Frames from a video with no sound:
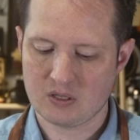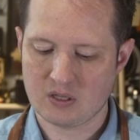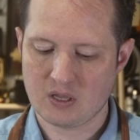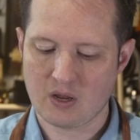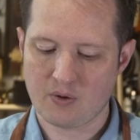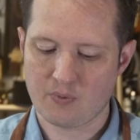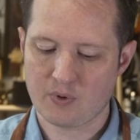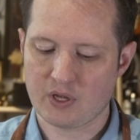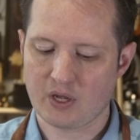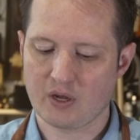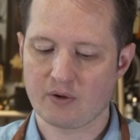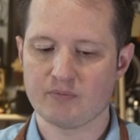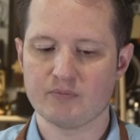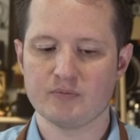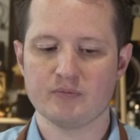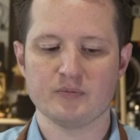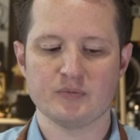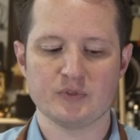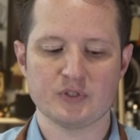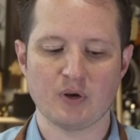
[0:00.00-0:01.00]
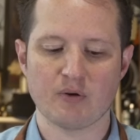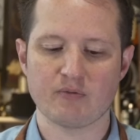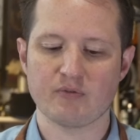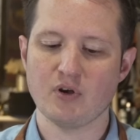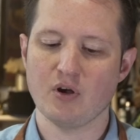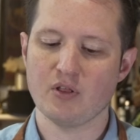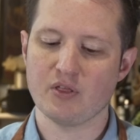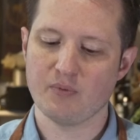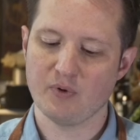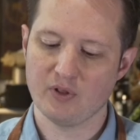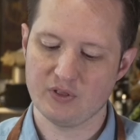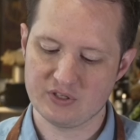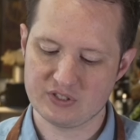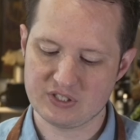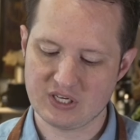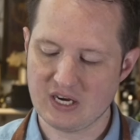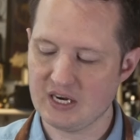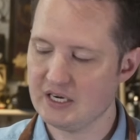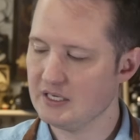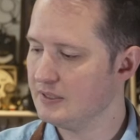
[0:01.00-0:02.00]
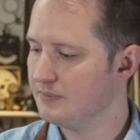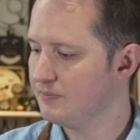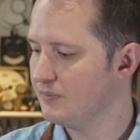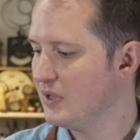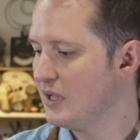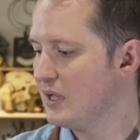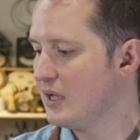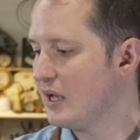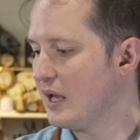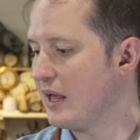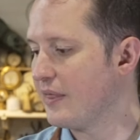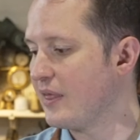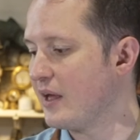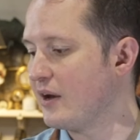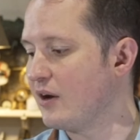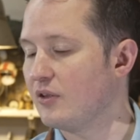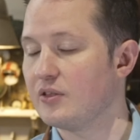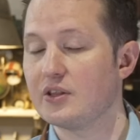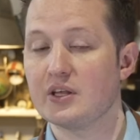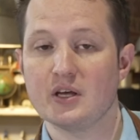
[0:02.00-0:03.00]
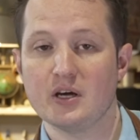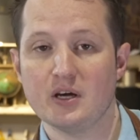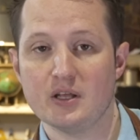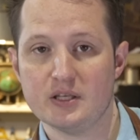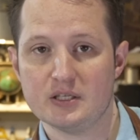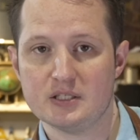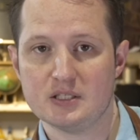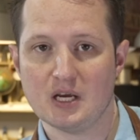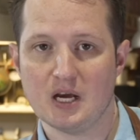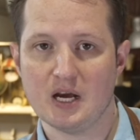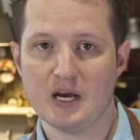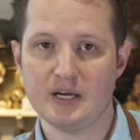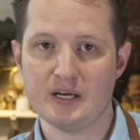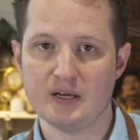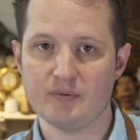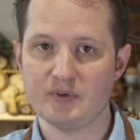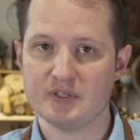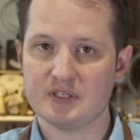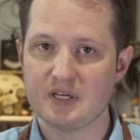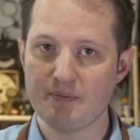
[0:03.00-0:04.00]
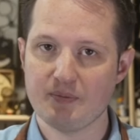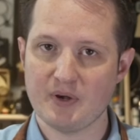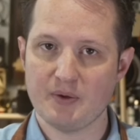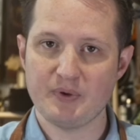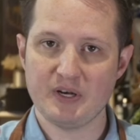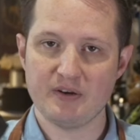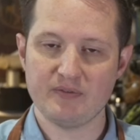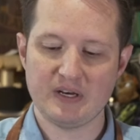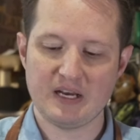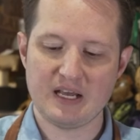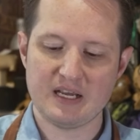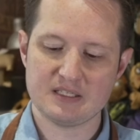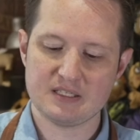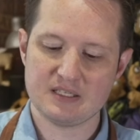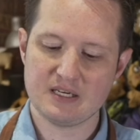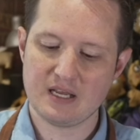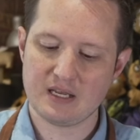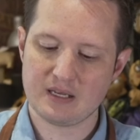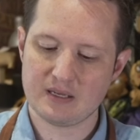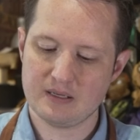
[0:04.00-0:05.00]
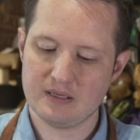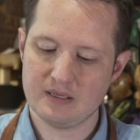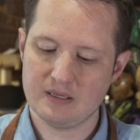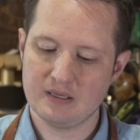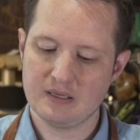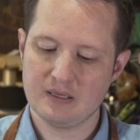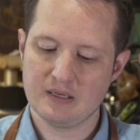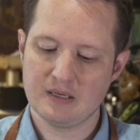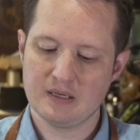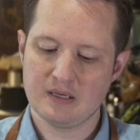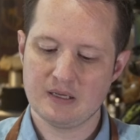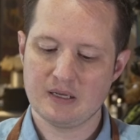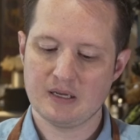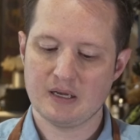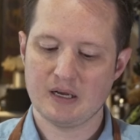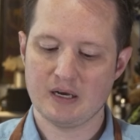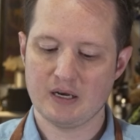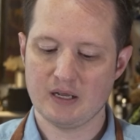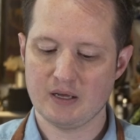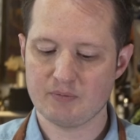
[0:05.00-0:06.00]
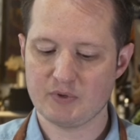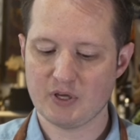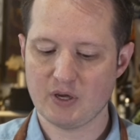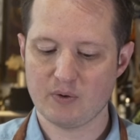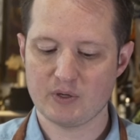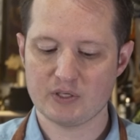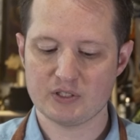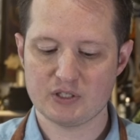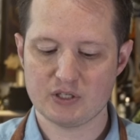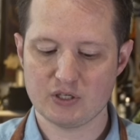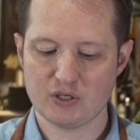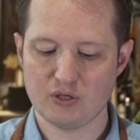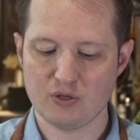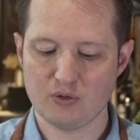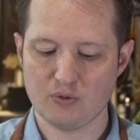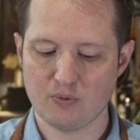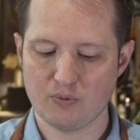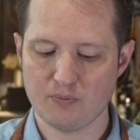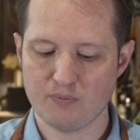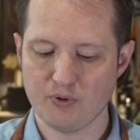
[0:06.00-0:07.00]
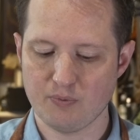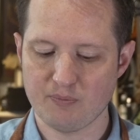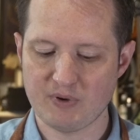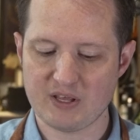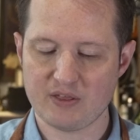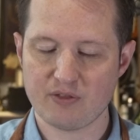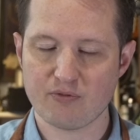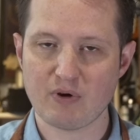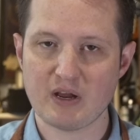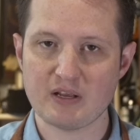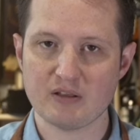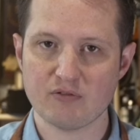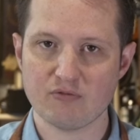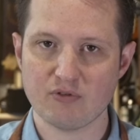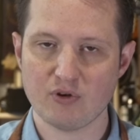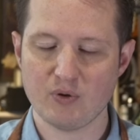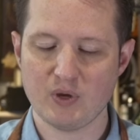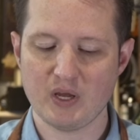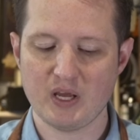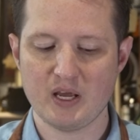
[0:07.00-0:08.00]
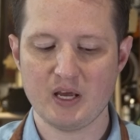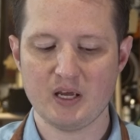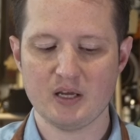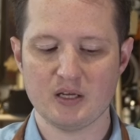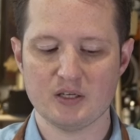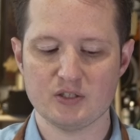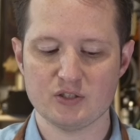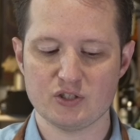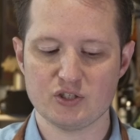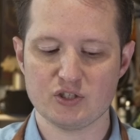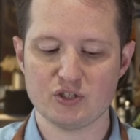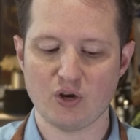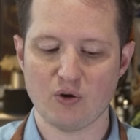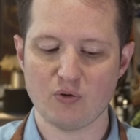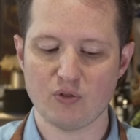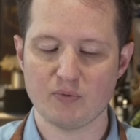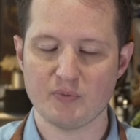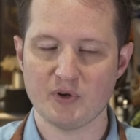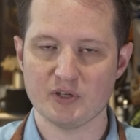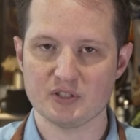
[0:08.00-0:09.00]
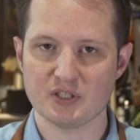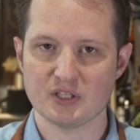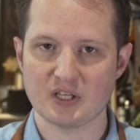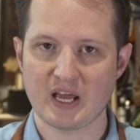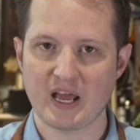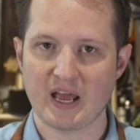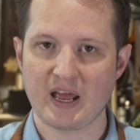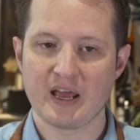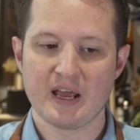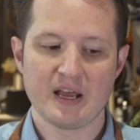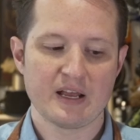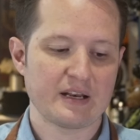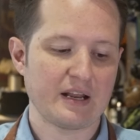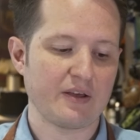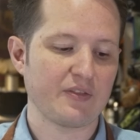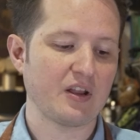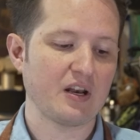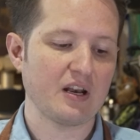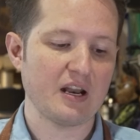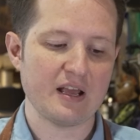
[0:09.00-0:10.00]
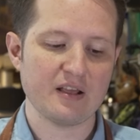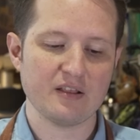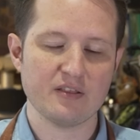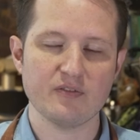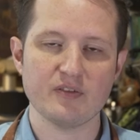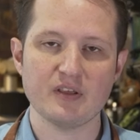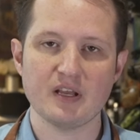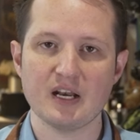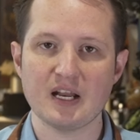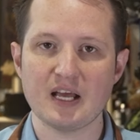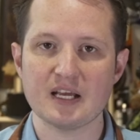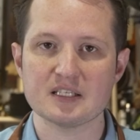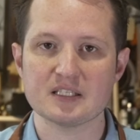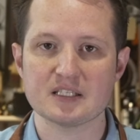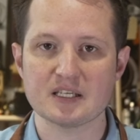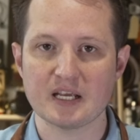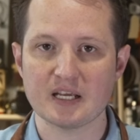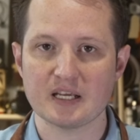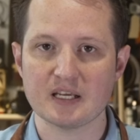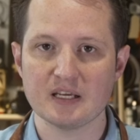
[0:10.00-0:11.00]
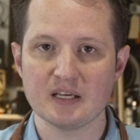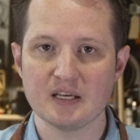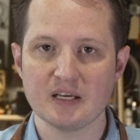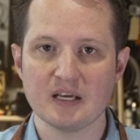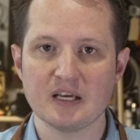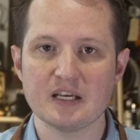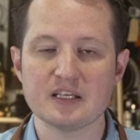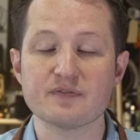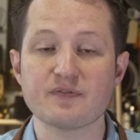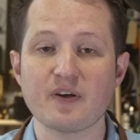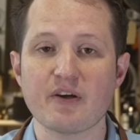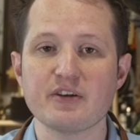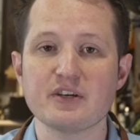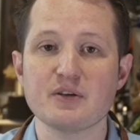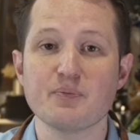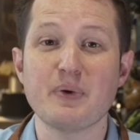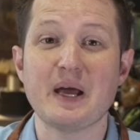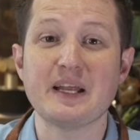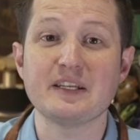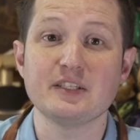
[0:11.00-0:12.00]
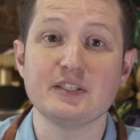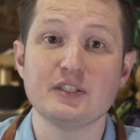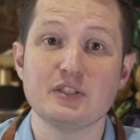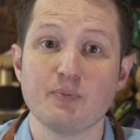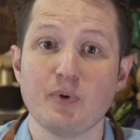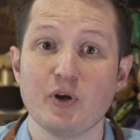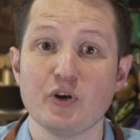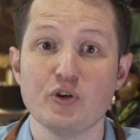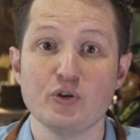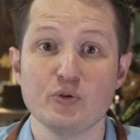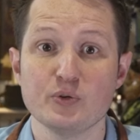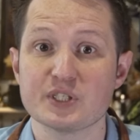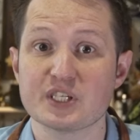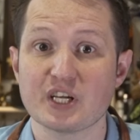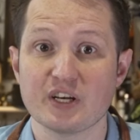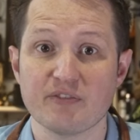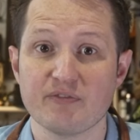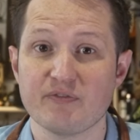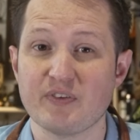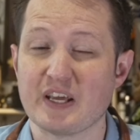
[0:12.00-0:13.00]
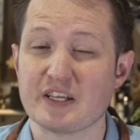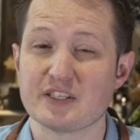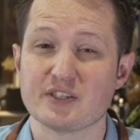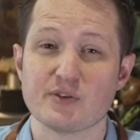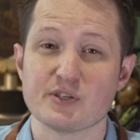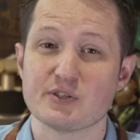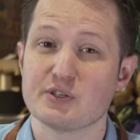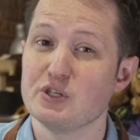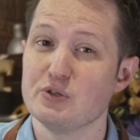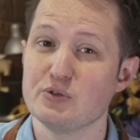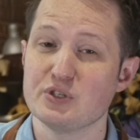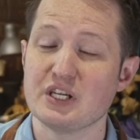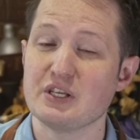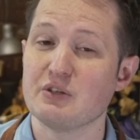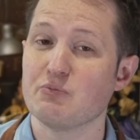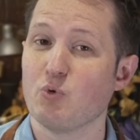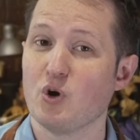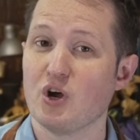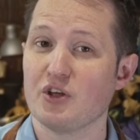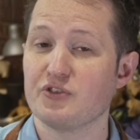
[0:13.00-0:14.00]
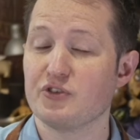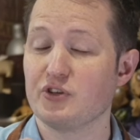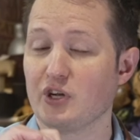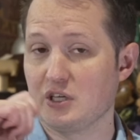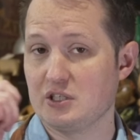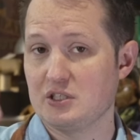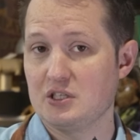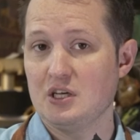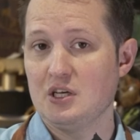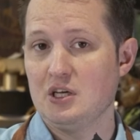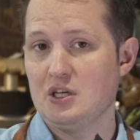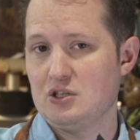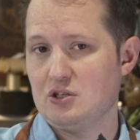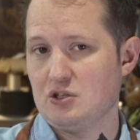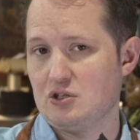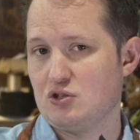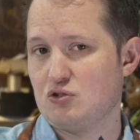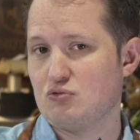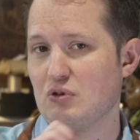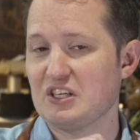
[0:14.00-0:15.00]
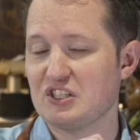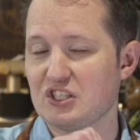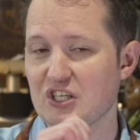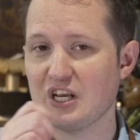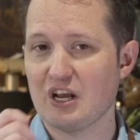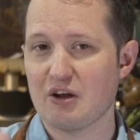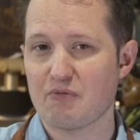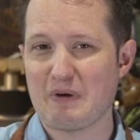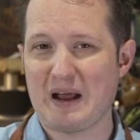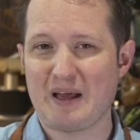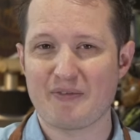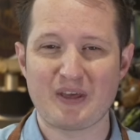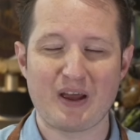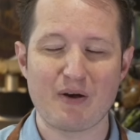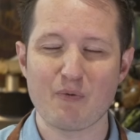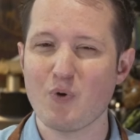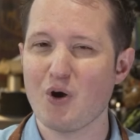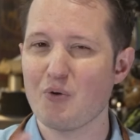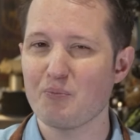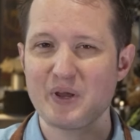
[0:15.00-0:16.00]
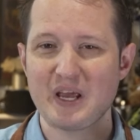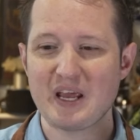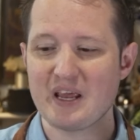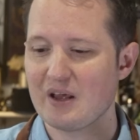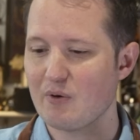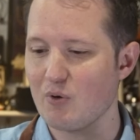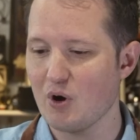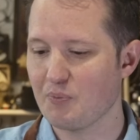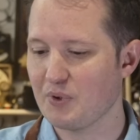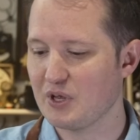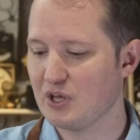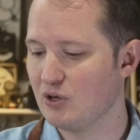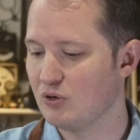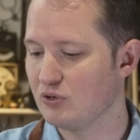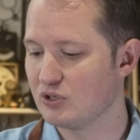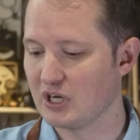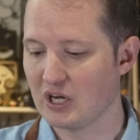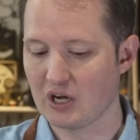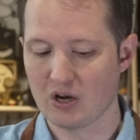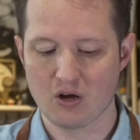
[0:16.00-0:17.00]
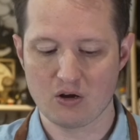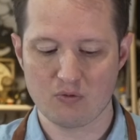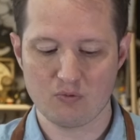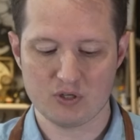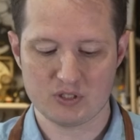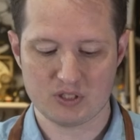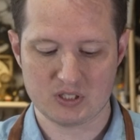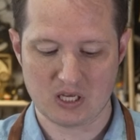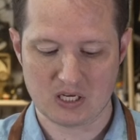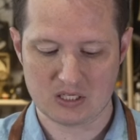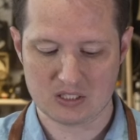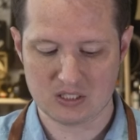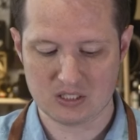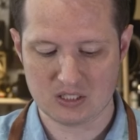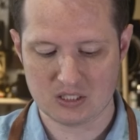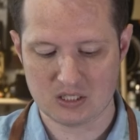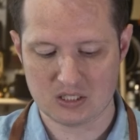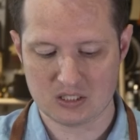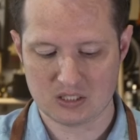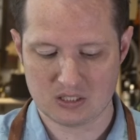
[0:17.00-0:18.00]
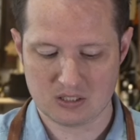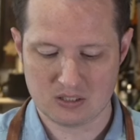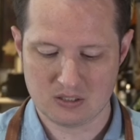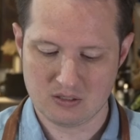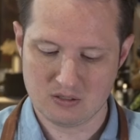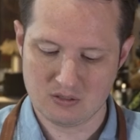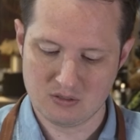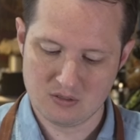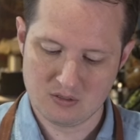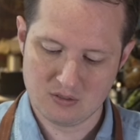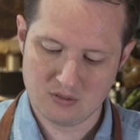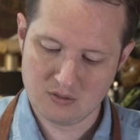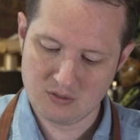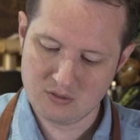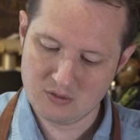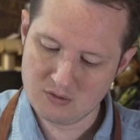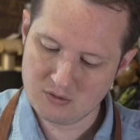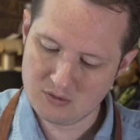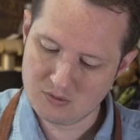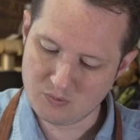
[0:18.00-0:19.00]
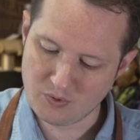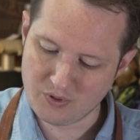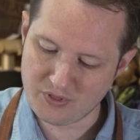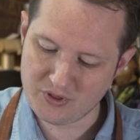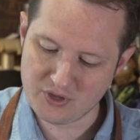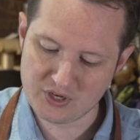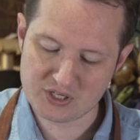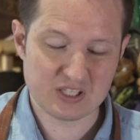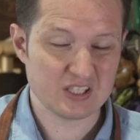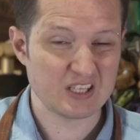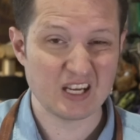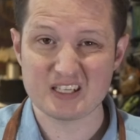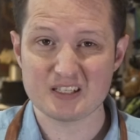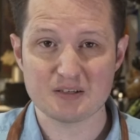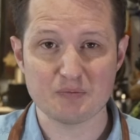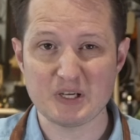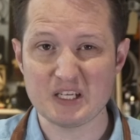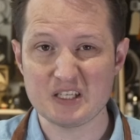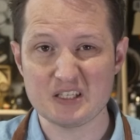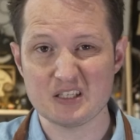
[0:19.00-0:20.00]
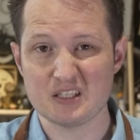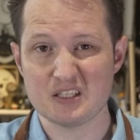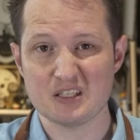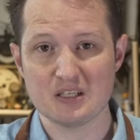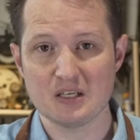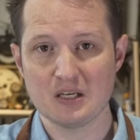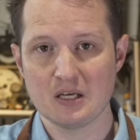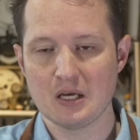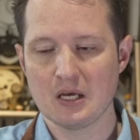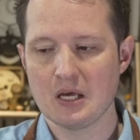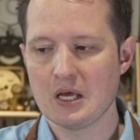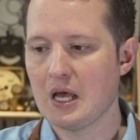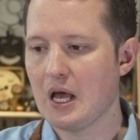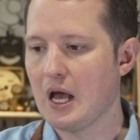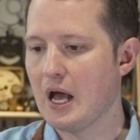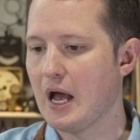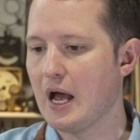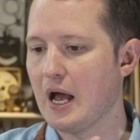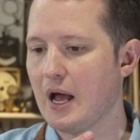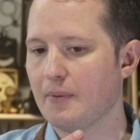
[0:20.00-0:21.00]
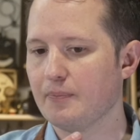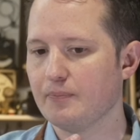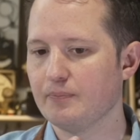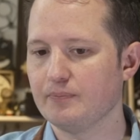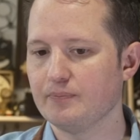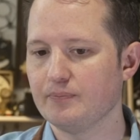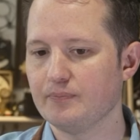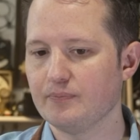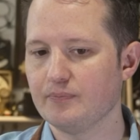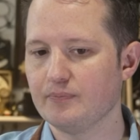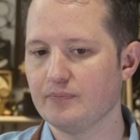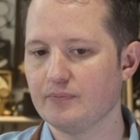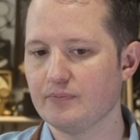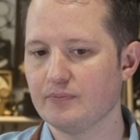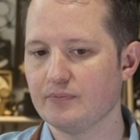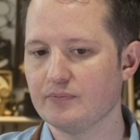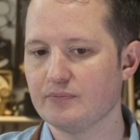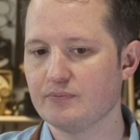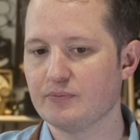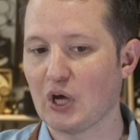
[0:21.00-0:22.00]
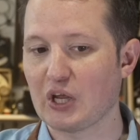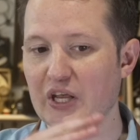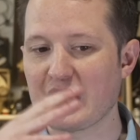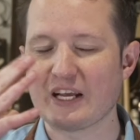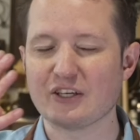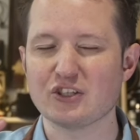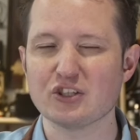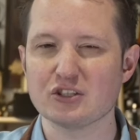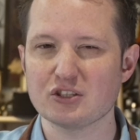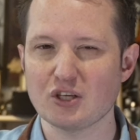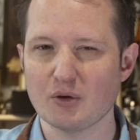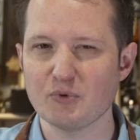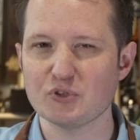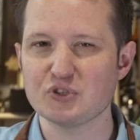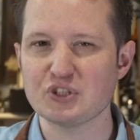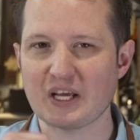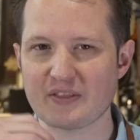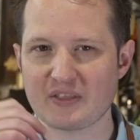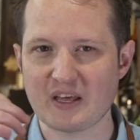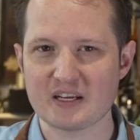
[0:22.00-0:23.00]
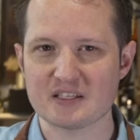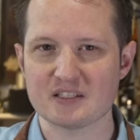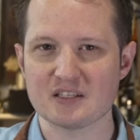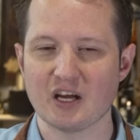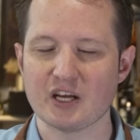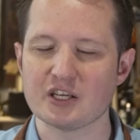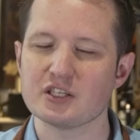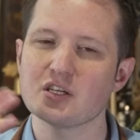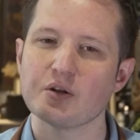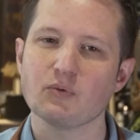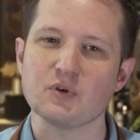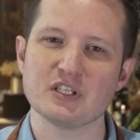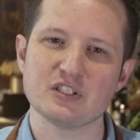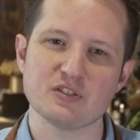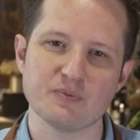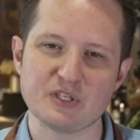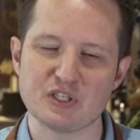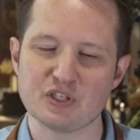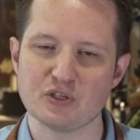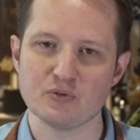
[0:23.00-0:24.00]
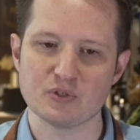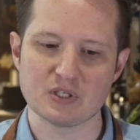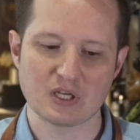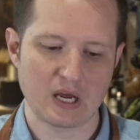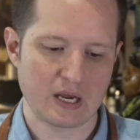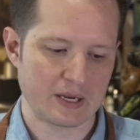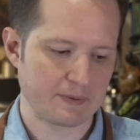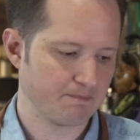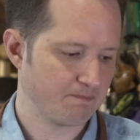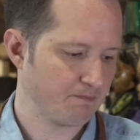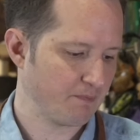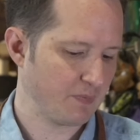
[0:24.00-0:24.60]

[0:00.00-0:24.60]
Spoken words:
There we go. So I've got them on the side, and then on the other side I'm going to take my bit of elastic and I'm going to put my thread through here and sew them onto there. Now the length of the elastic is very dependent upon who it's going to fit, so it's usually worth just stretching it around there. It won't be hugely long. What's this? This is what, 30 centimetres? But yeah, just double check that size. You don't want it to be too tight.